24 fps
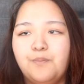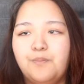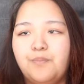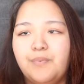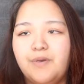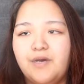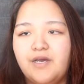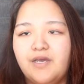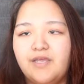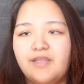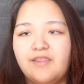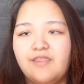
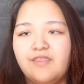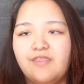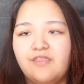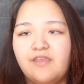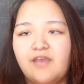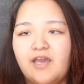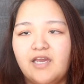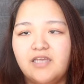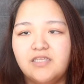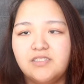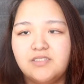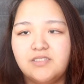but
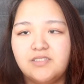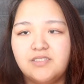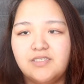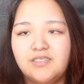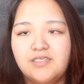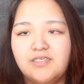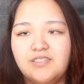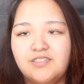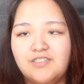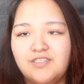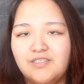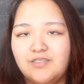that
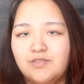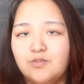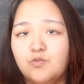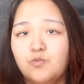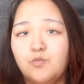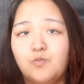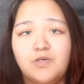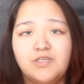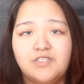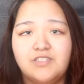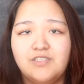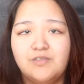just
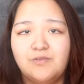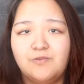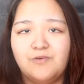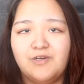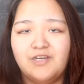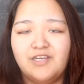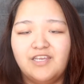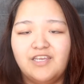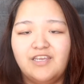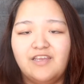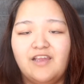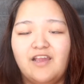wasn't
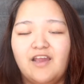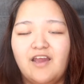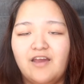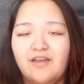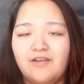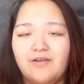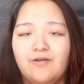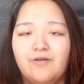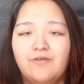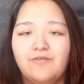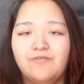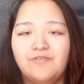working
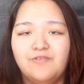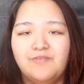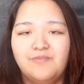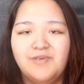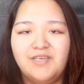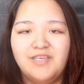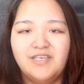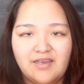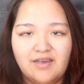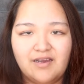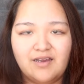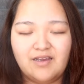at all for
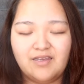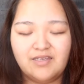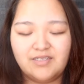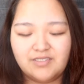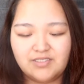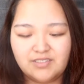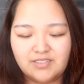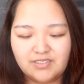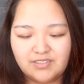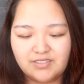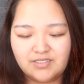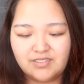me. I
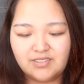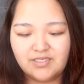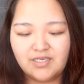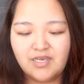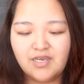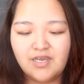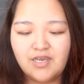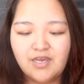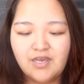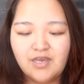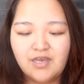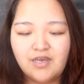just
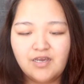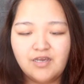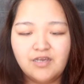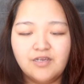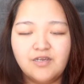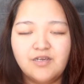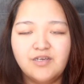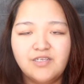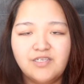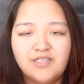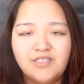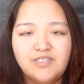
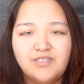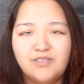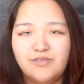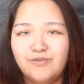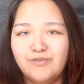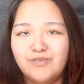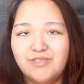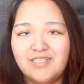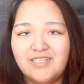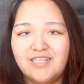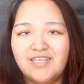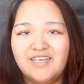couldn't
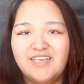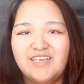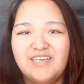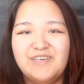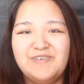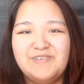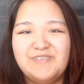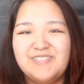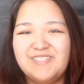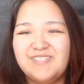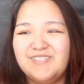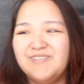do it. Like,
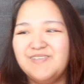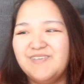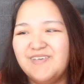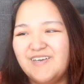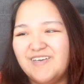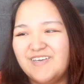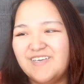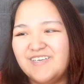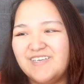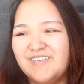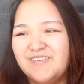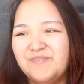it was too
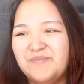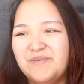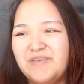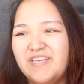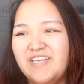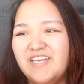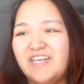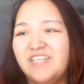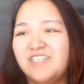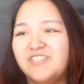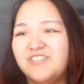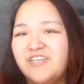hard on
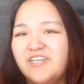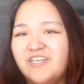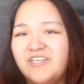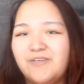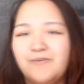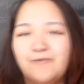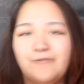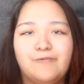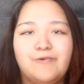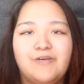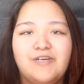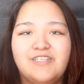me. I tried
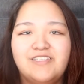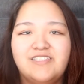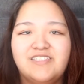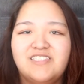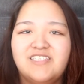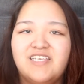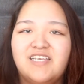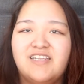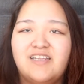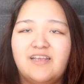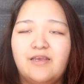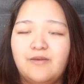it
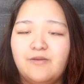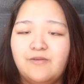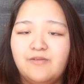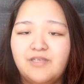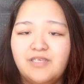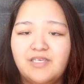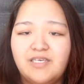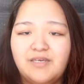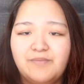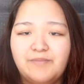once and I only